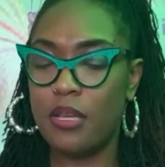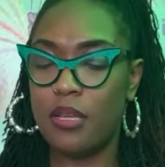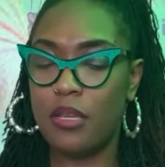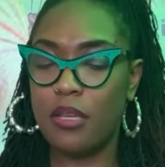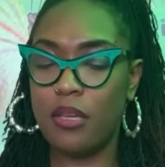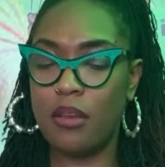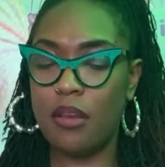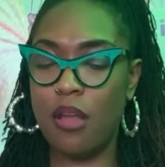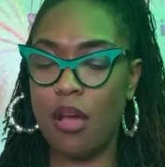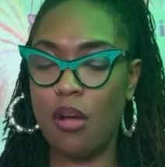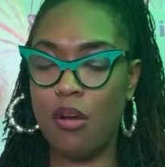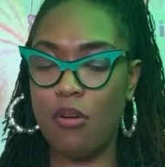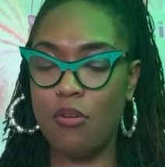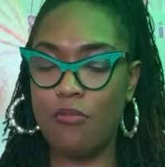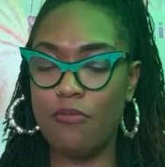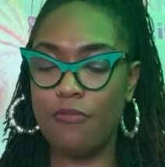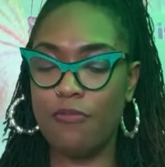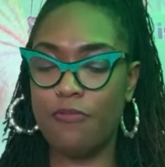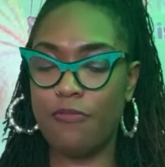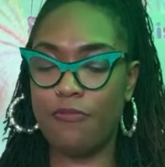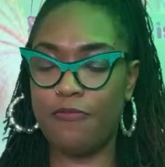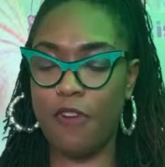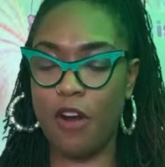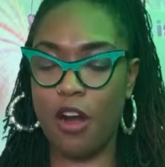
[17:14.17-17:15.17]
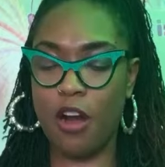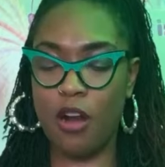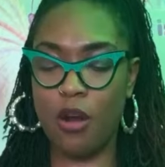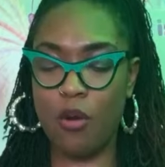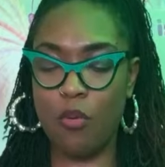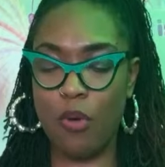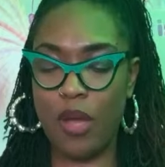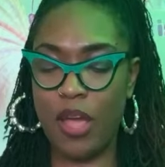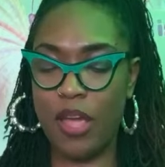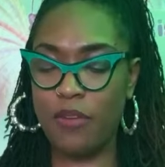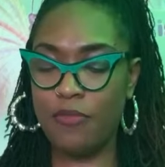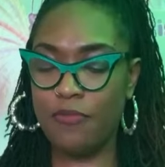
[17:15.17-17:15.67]
you know, far
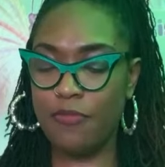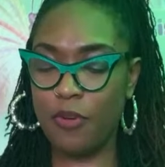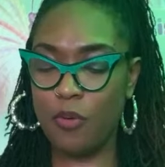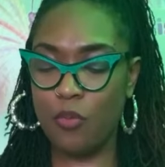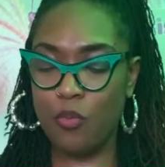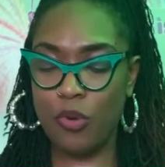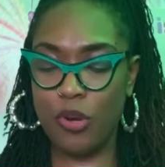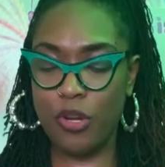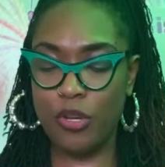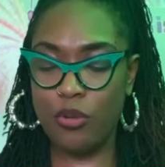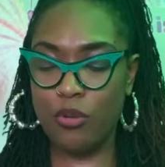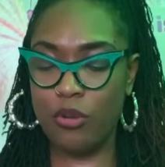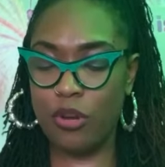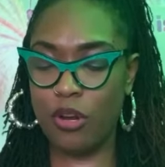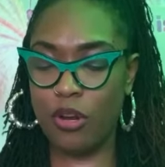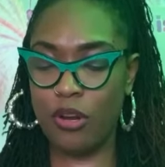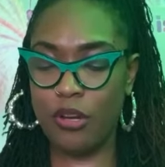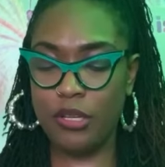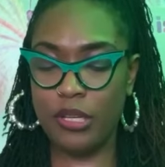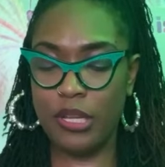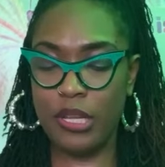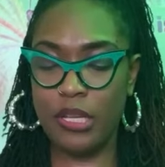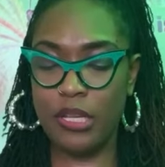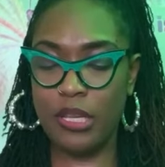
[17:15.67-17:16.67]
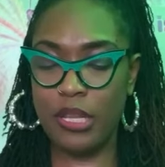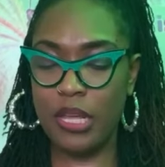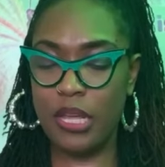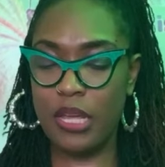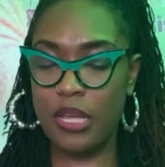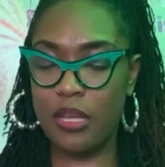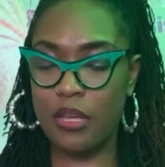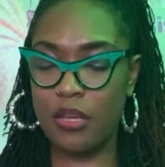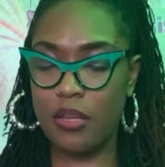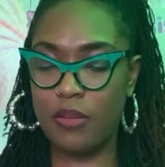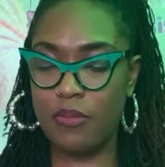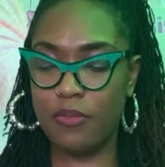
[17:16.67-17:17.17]
away from where you currently
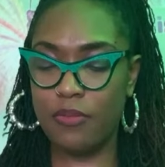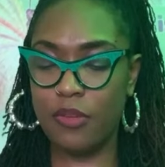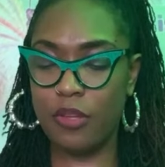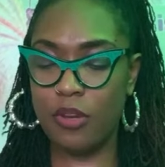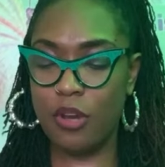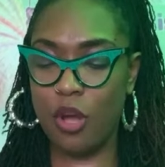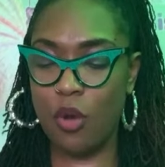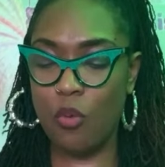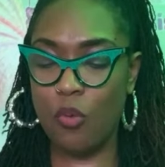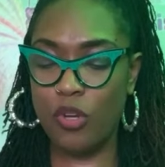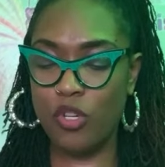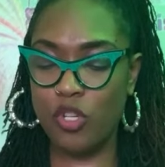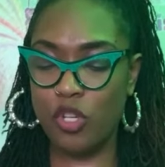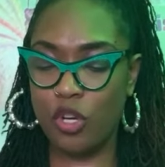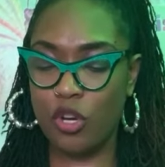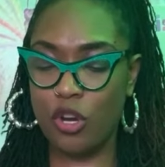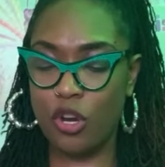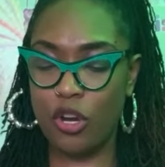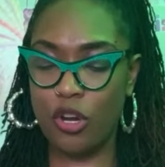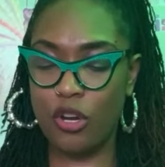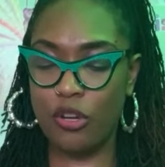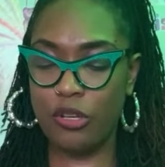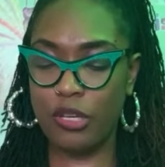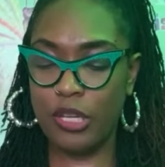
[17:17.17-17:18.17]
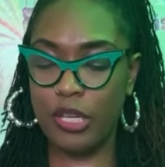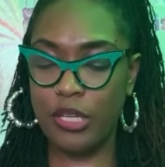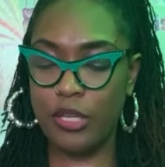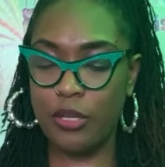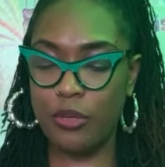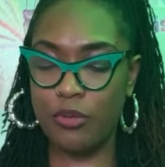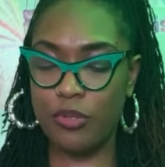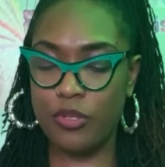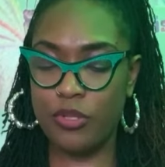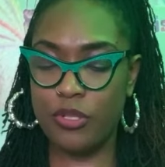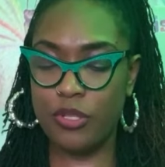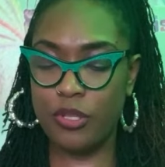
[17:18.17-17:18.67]
live, you know, what you're currently
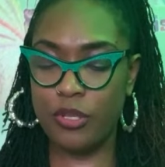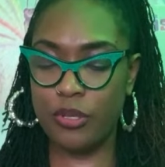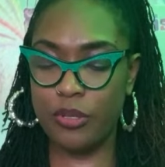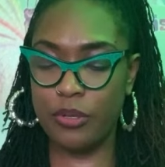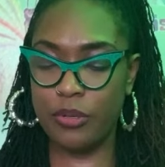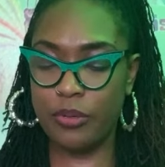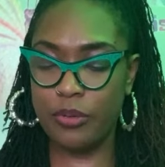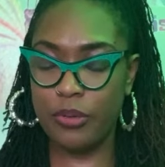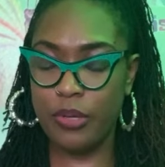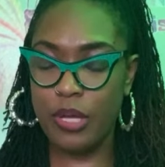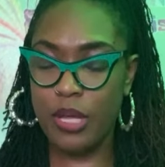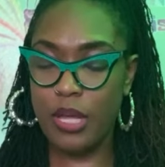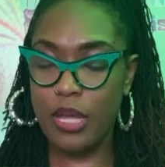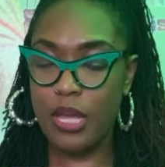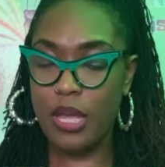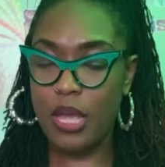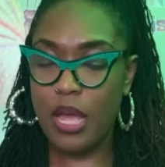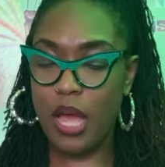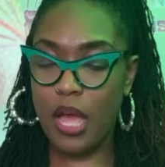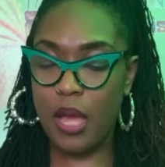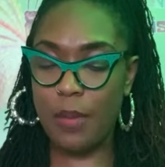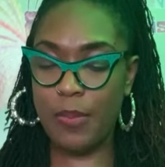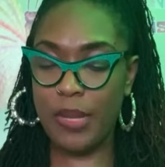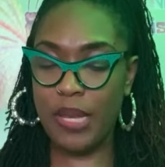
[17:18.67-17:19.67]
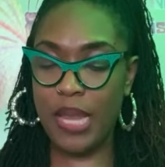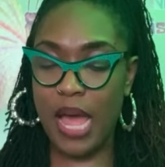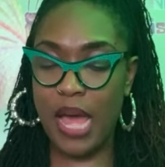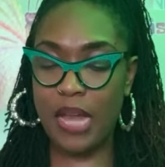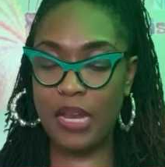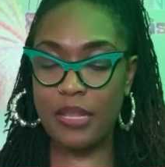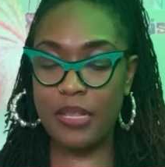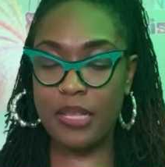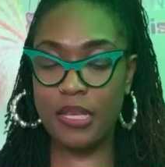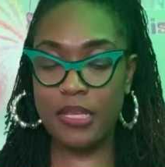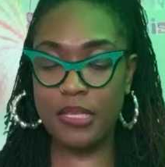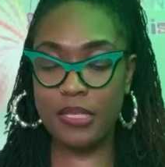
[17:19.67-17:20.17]
used to. A
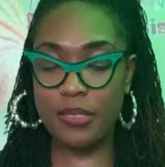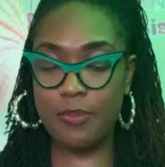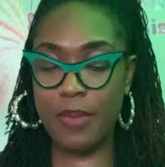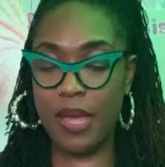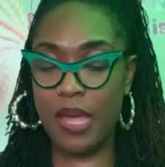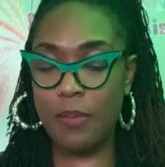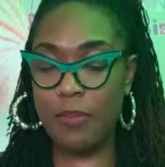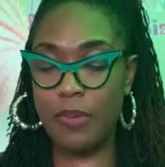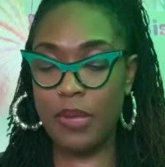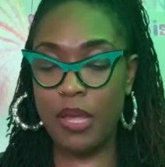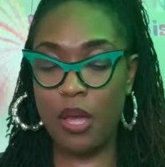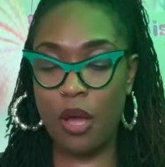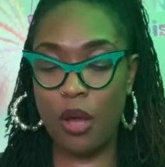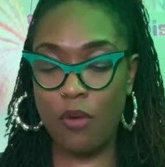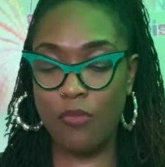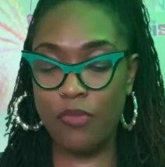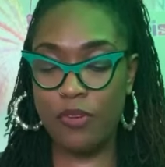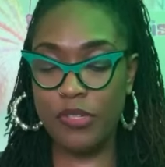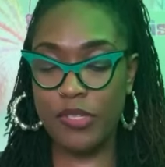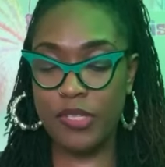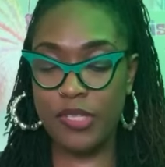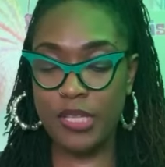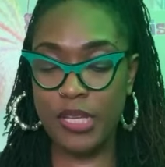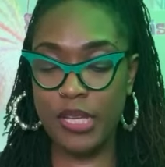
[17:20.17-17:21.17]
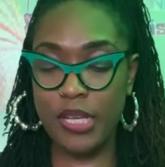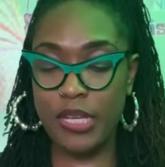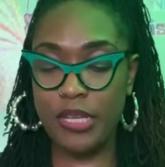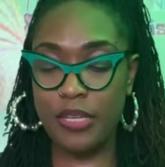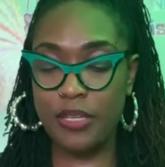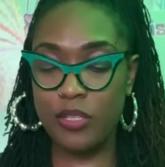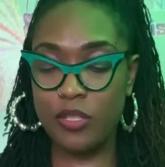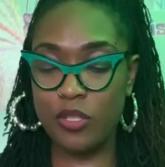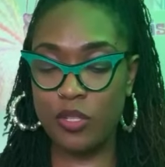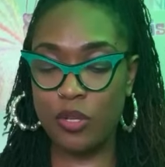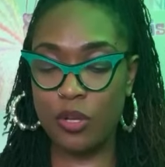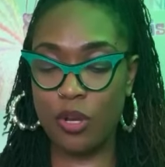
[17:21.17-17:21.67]
lot of this may be
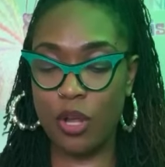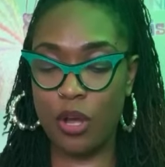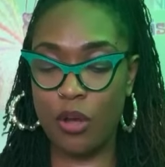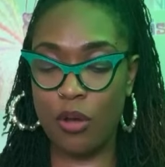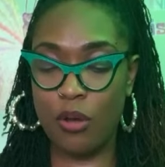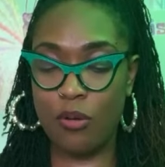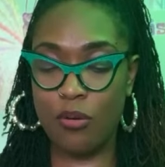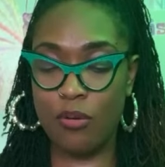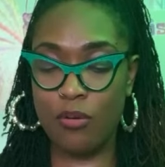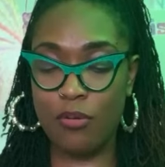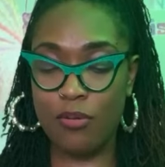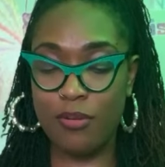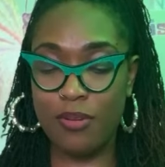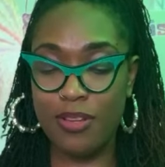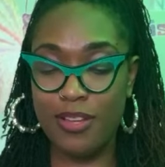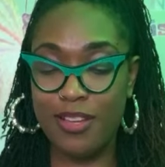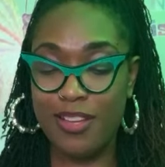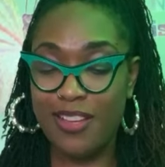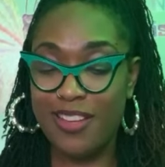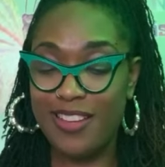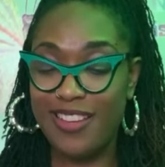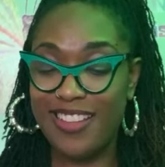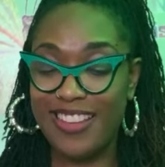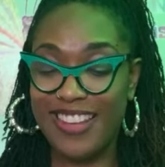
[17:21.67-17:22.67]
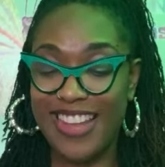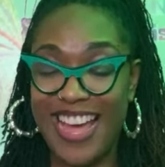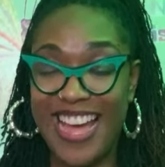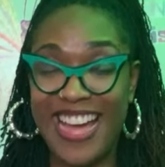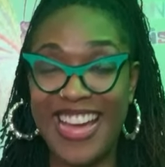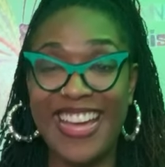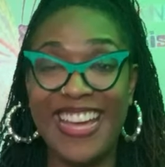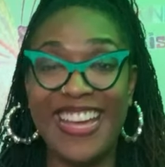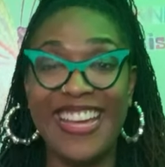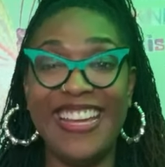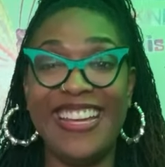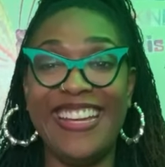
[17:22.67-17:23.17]
overseas, you know,
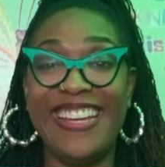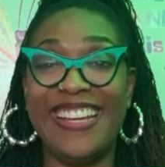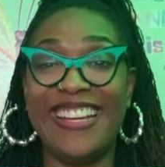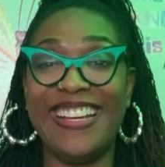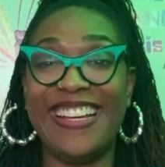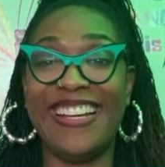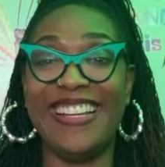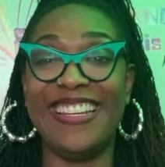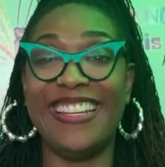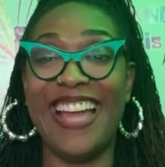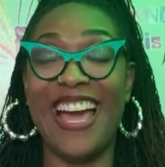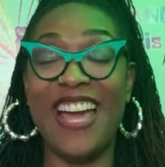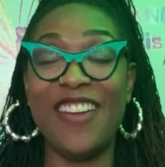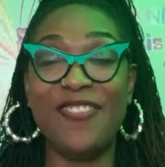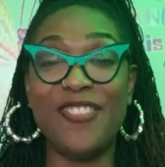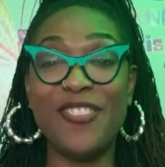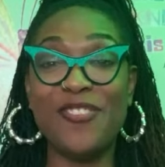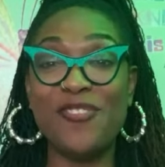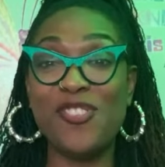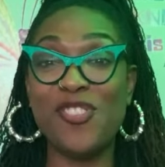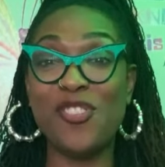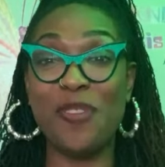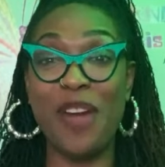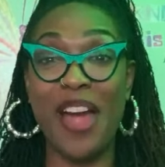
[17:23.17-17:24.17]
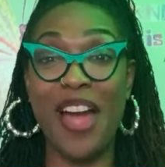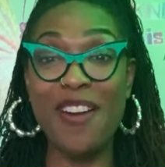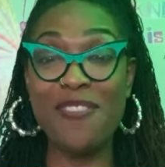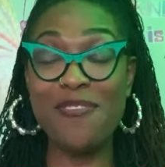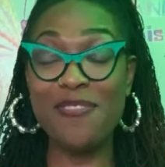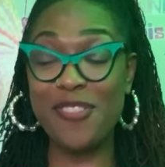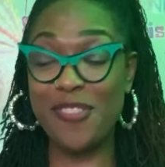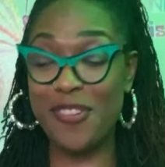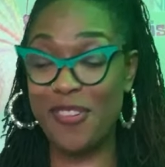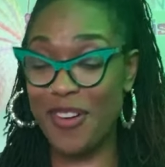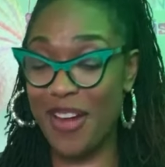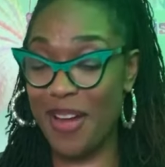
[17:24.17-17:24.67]
like a life of
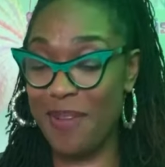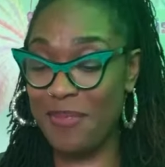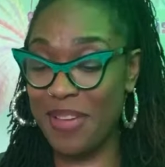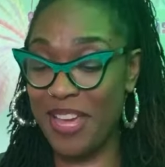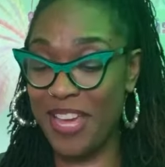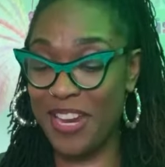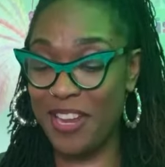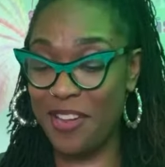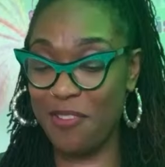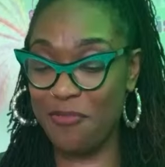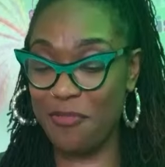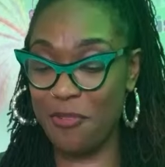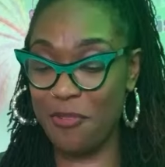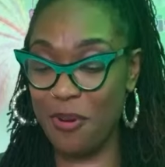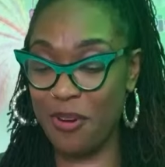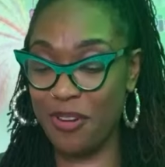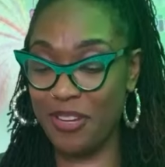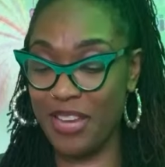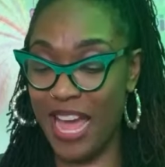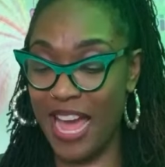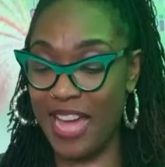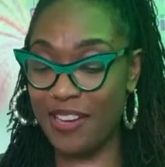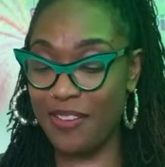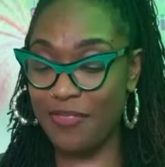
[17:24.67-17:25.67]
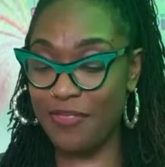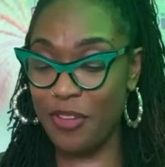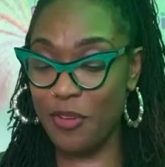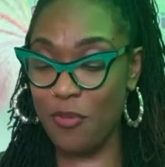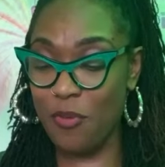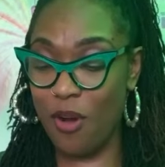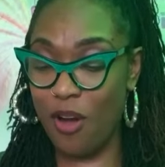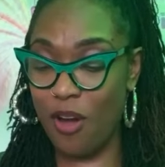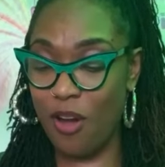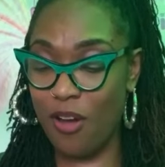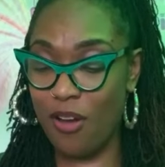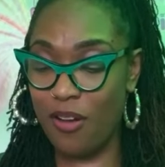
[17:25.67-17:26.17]
travel I'm getting for a lot of
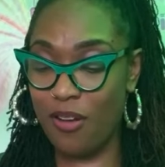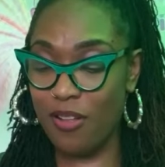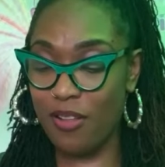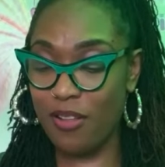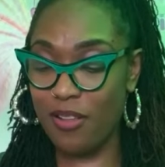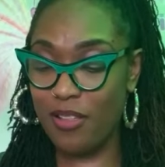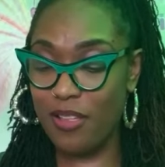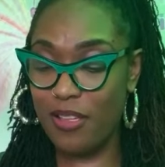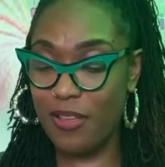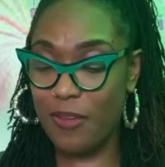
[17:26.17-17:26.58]
you all.